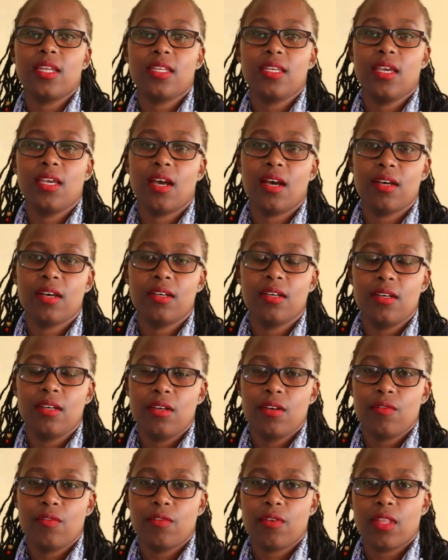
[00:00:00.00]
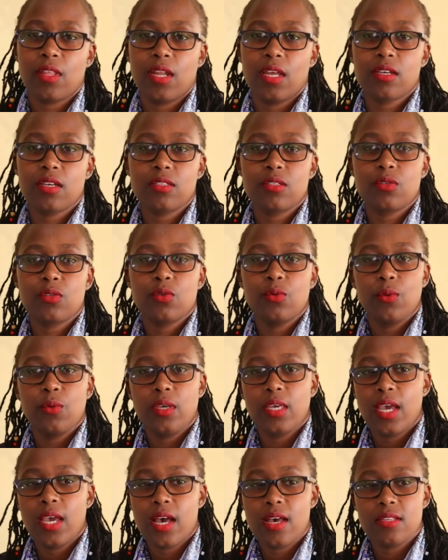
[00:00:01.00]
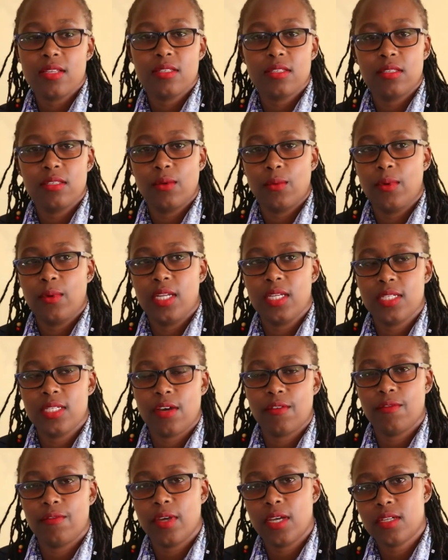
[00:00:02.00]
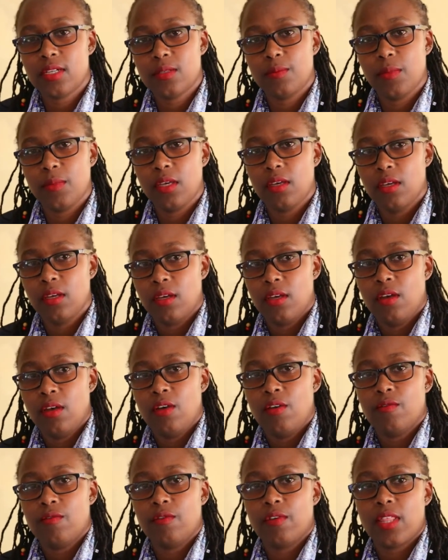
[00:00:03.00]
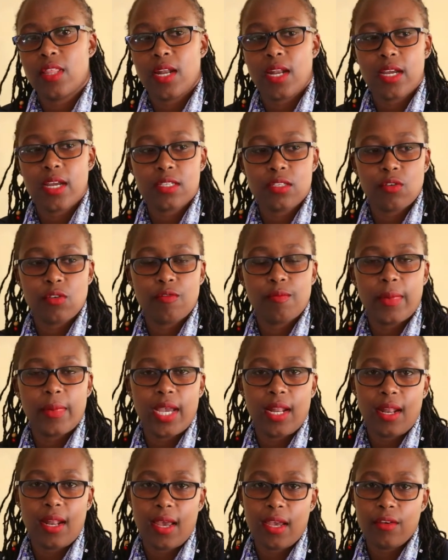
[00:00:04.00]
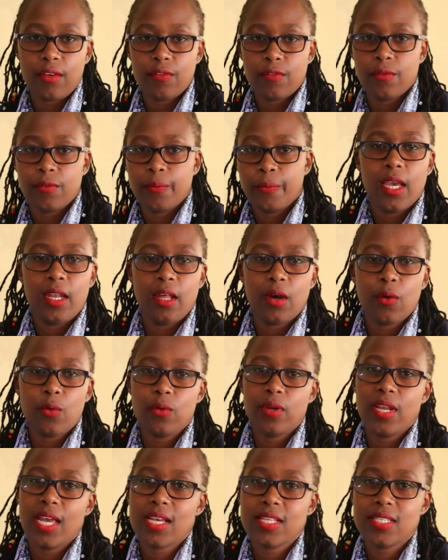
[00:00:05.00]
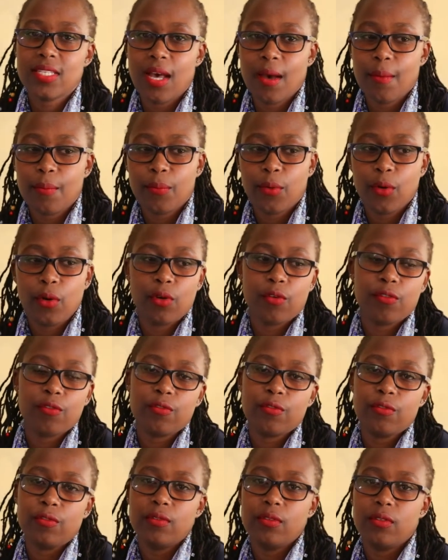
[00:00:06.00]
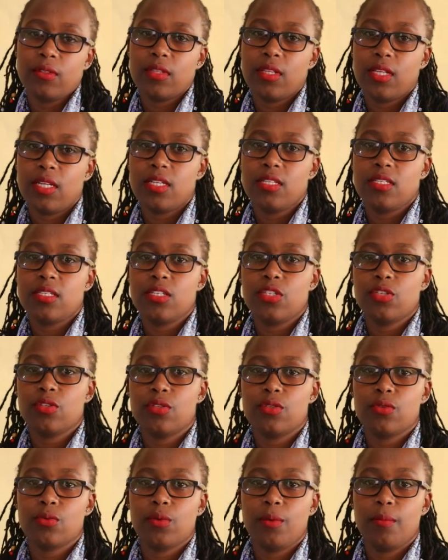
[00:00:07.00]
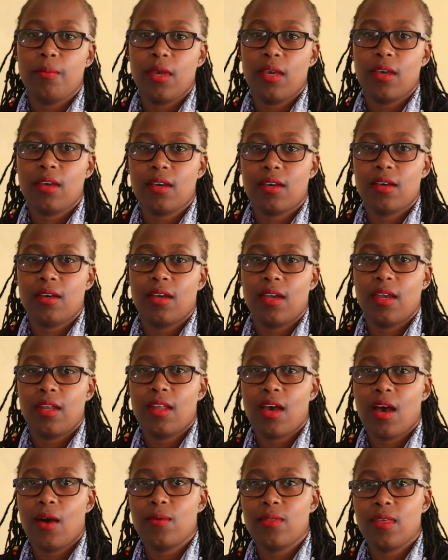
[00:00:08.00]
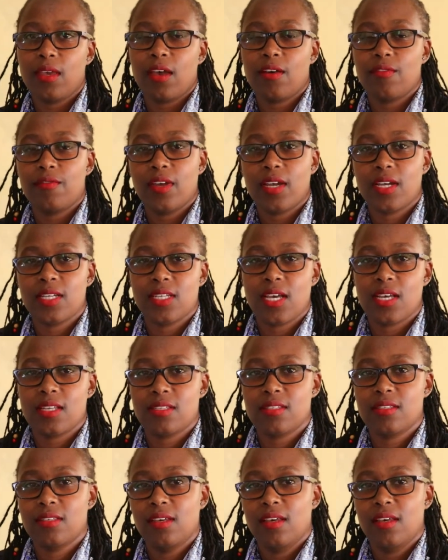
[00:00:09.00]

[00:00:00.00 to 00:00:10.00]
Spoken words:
year, for the next 2 years? Will it affect me for the rest of my life? And a good example of the decisions we make and how they affect us